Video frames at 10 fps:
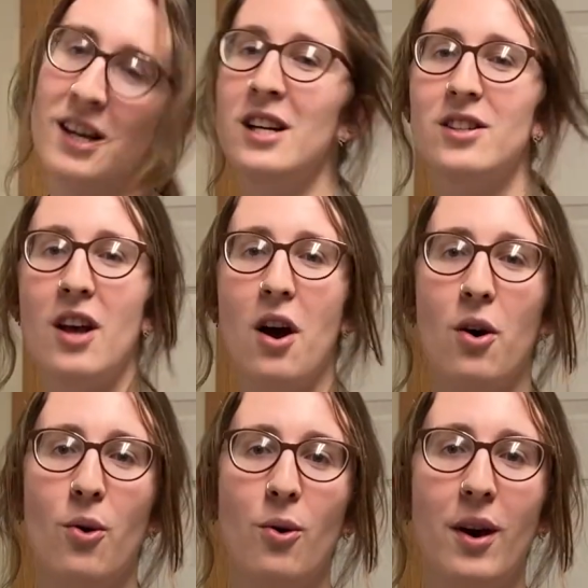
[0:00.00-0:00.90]

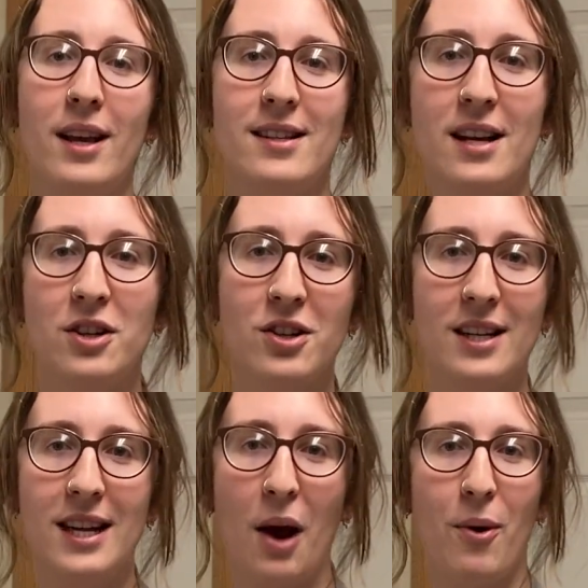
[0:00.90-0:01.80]
So
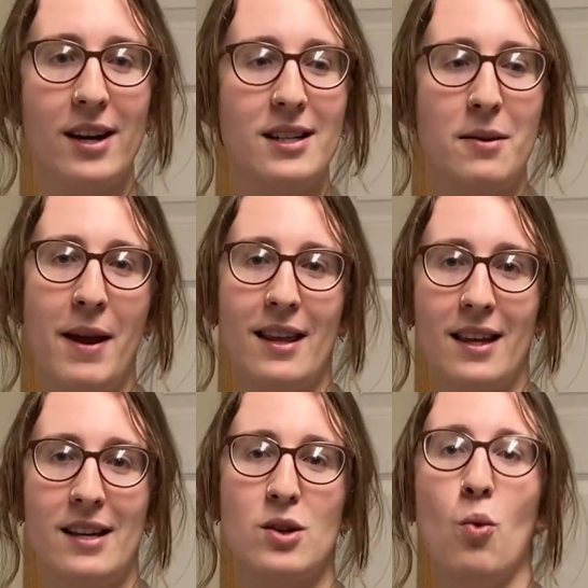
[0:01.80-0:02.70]
essentially I wanted to make
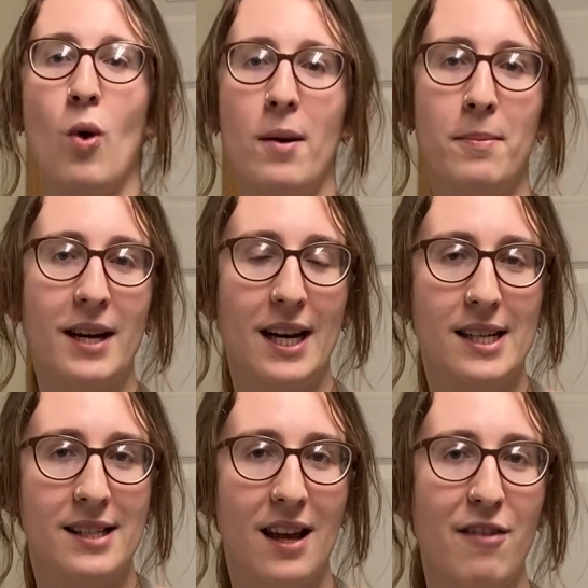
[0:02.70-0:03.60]
this, one,
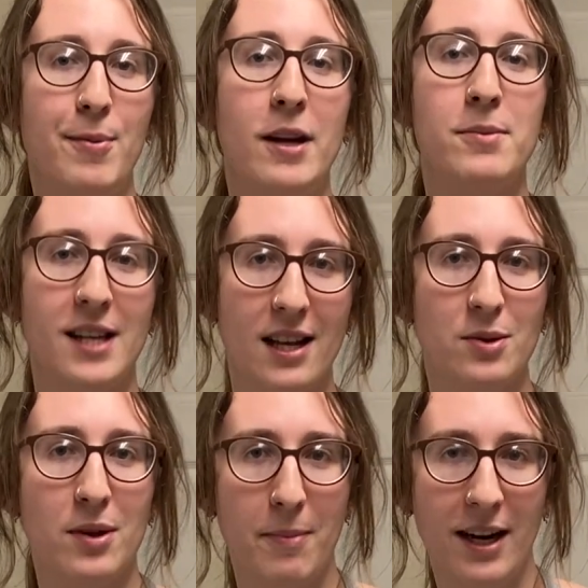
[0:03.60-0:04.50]
because I've been obsessed
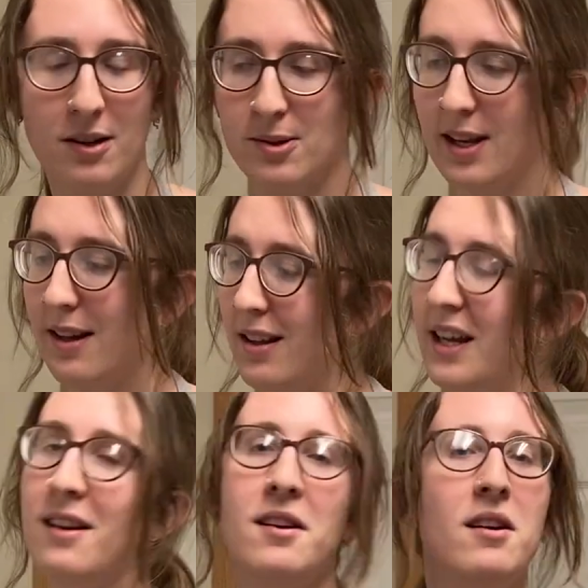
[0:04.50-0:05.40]
with mangoes
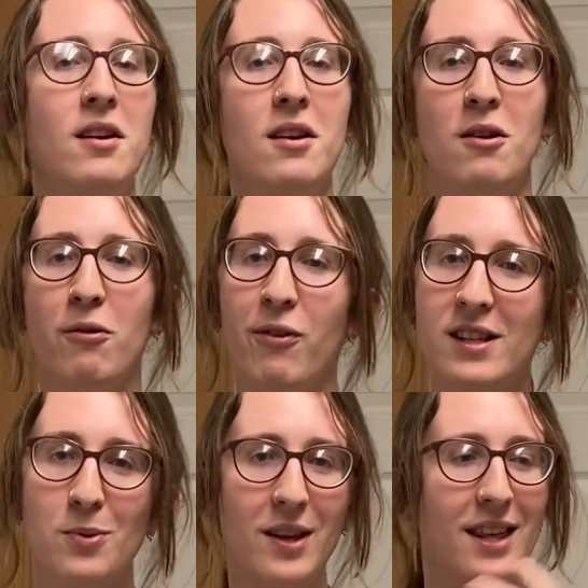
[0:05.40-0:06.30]
lately.
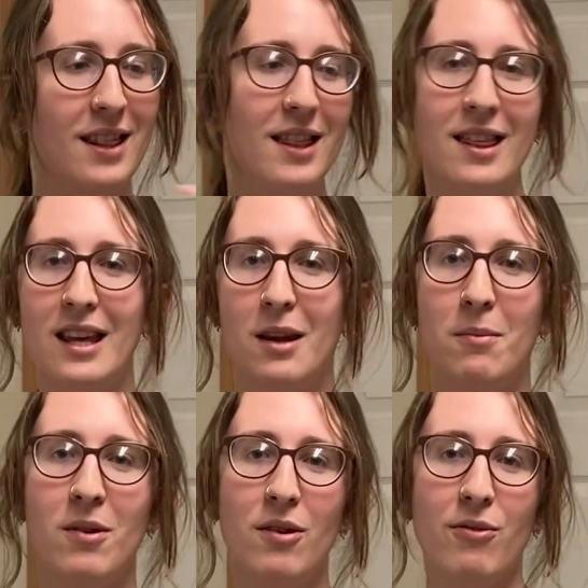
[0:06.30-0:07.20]
Fits within the theme
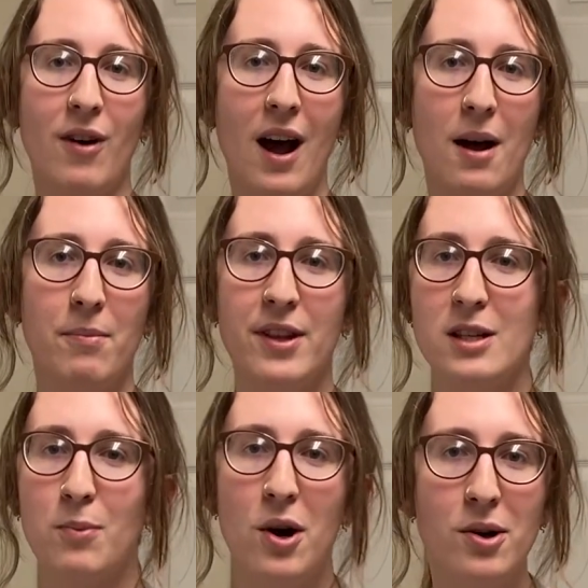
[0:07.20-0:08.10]
of this
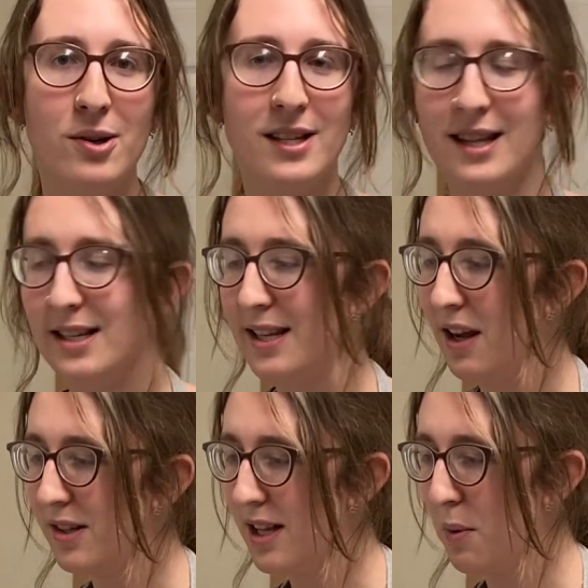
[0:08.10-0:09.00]
produce and the
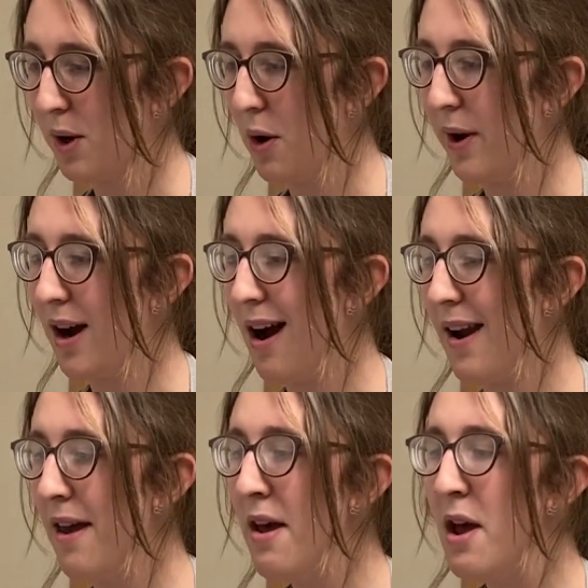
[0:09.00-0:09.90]
sales that were going
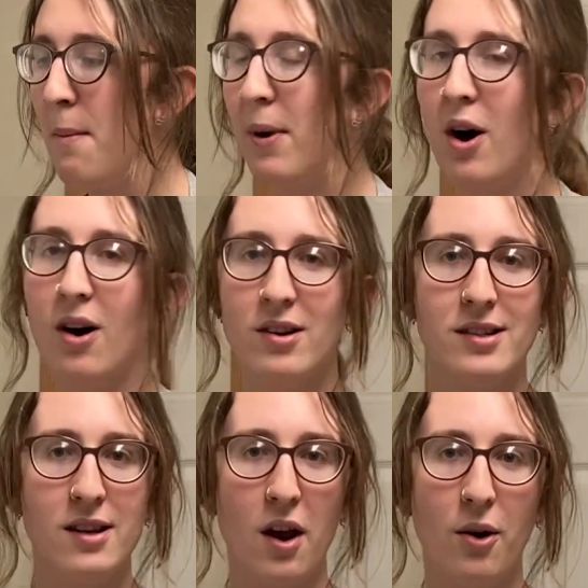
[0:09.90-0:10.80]
on, but
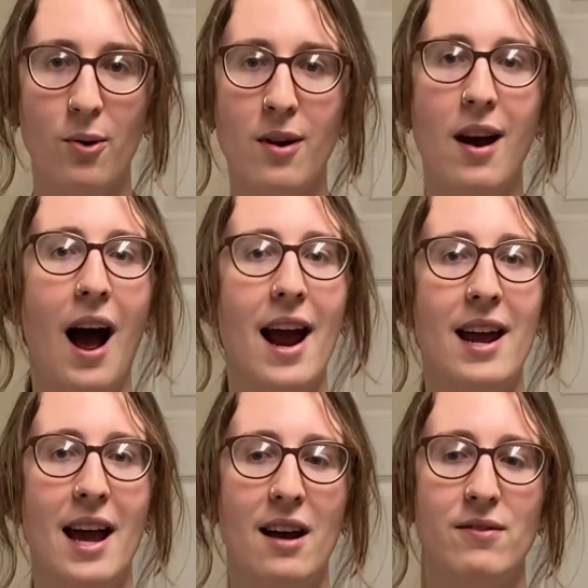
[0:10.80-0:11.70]
also I
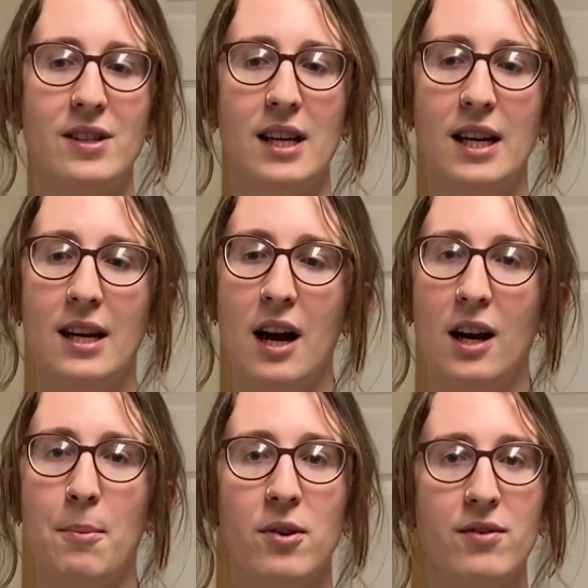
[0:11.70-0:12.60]
have seen a
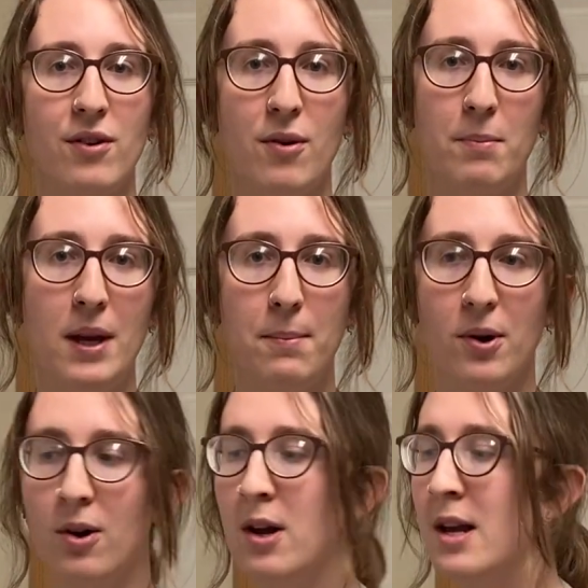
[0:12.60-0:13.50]
couple of different
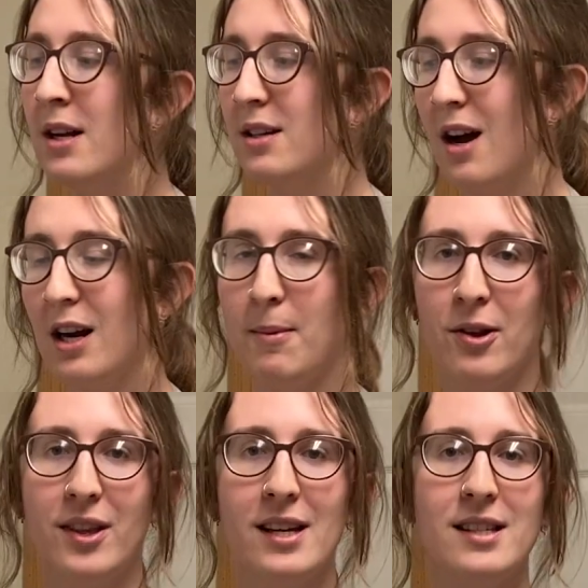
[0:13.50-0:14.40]
people talk
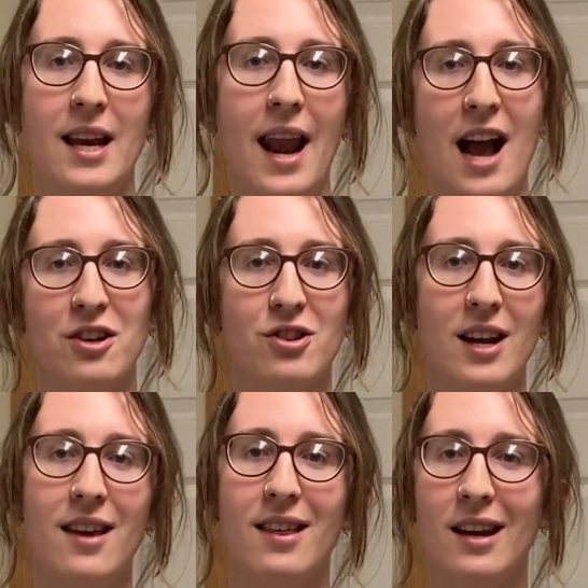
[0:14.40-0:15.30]
about this, and
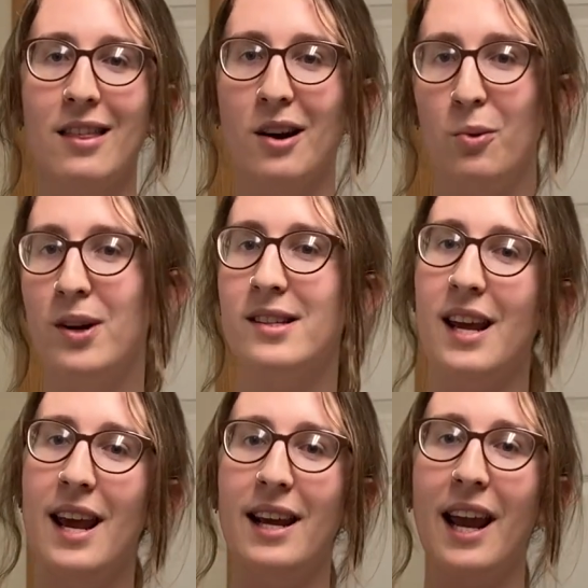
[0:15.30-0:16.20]
actually I think there was
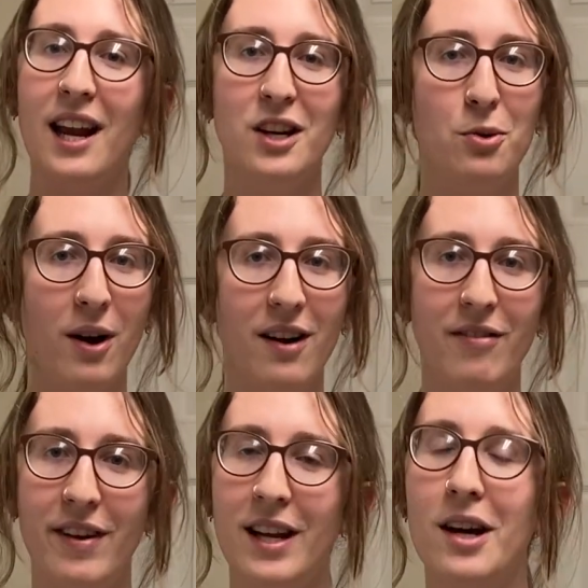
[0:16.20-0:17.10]
a Canuary
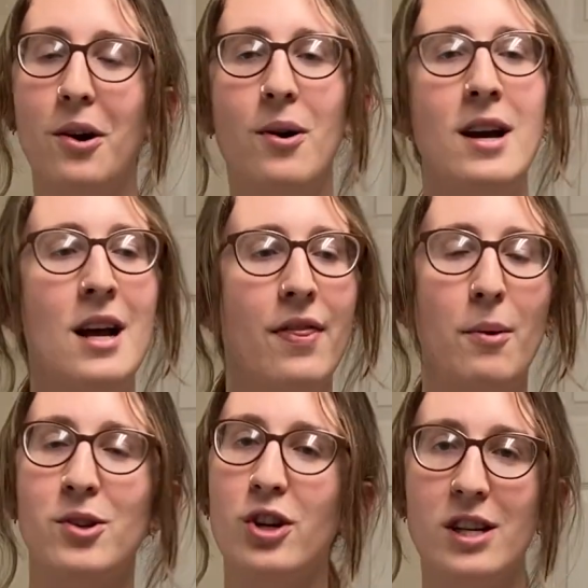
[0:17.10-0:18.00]
video that
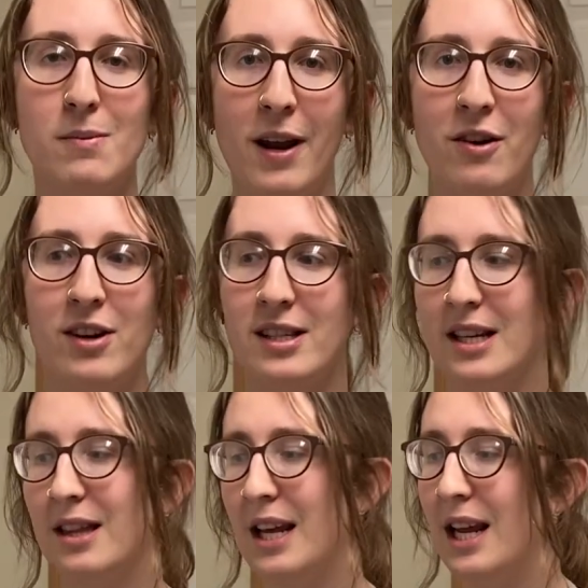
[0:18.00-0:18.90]
was just made
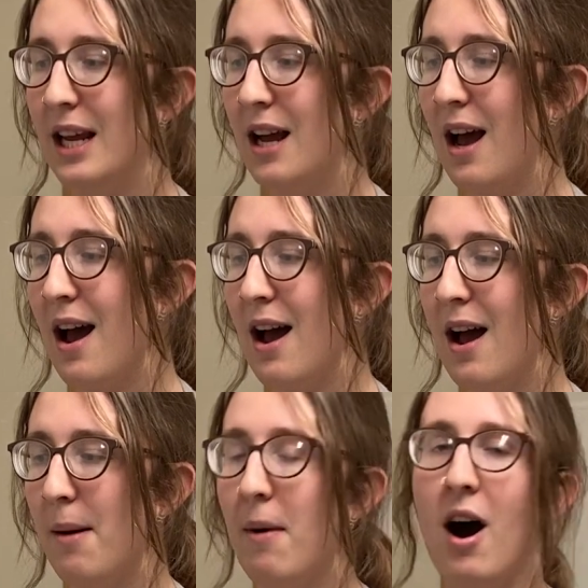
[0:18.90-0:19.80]
recently
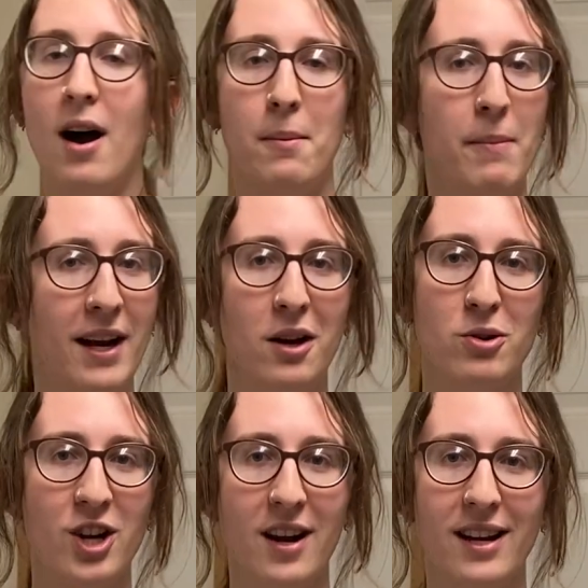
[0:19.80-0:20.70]
on mango
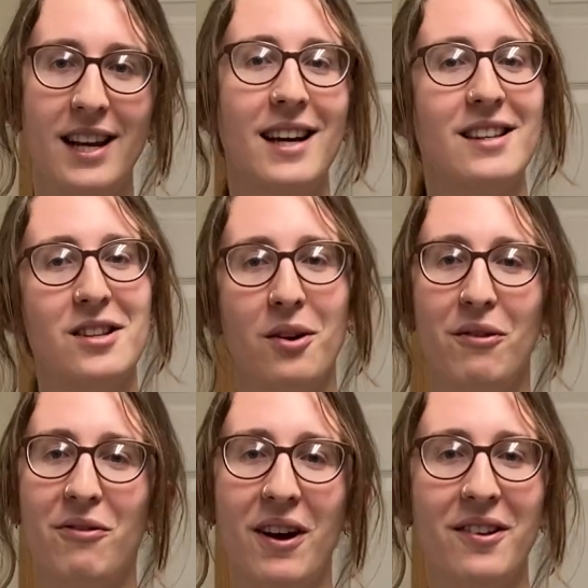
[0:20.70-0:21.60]
chutney, and so it
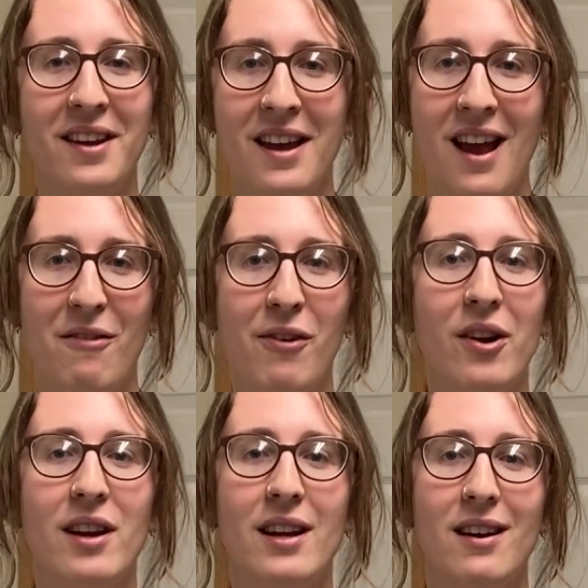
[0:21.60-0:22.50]
felt
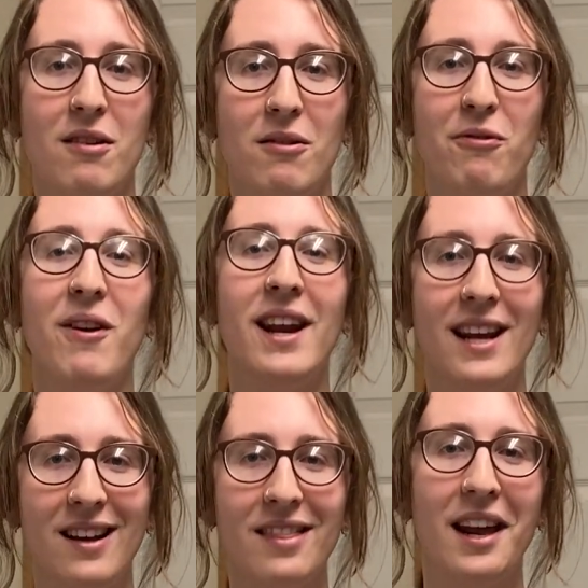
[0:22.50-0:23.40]
very
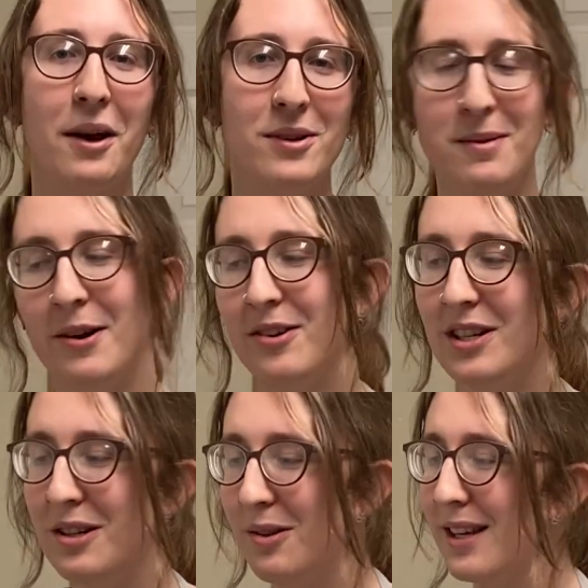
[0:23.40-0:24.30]
fitting that I was about to
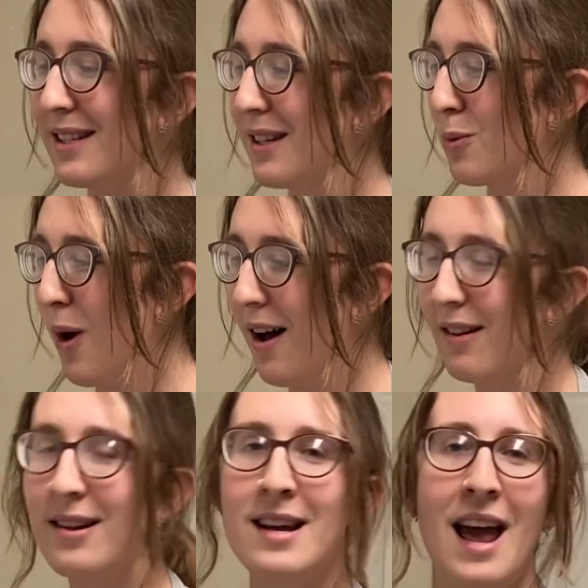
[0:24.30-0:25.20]
do this as
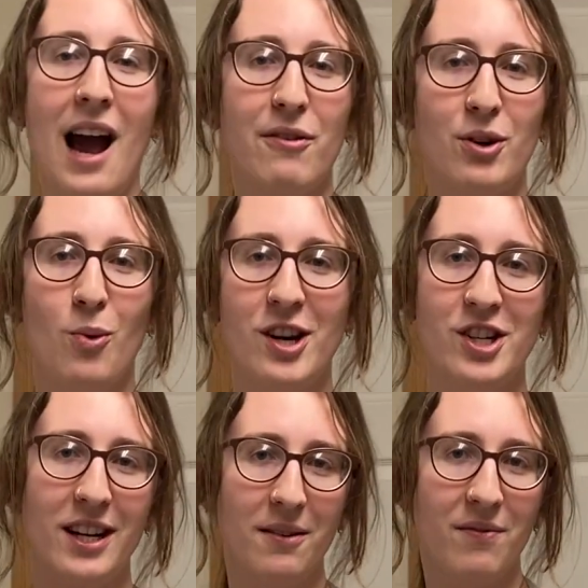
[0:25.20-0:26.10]
well after
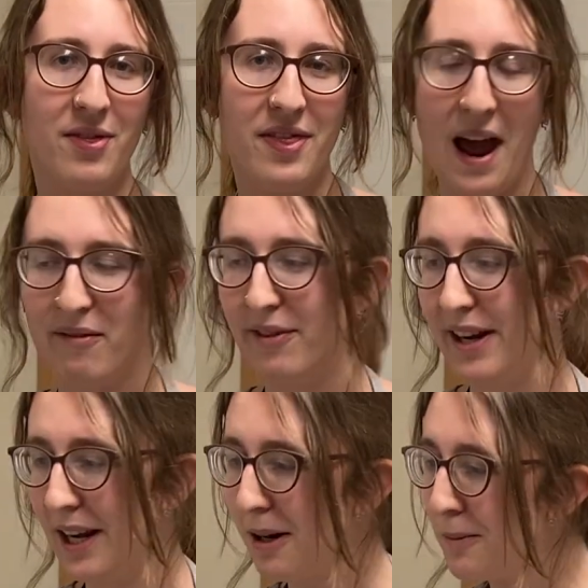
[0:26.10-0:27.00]
watching that
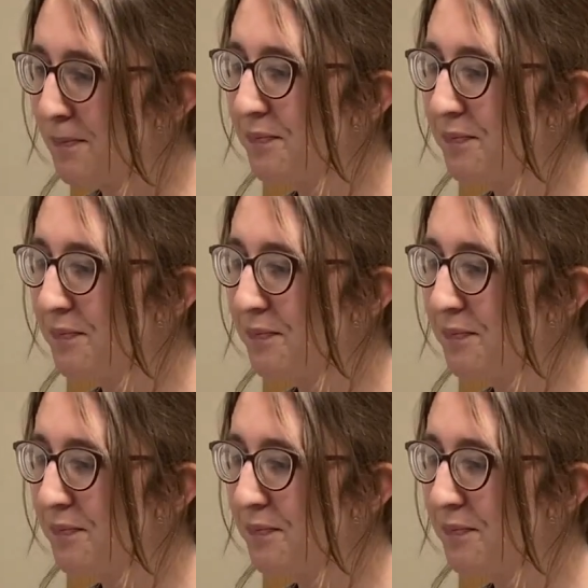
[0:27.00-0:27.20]
video.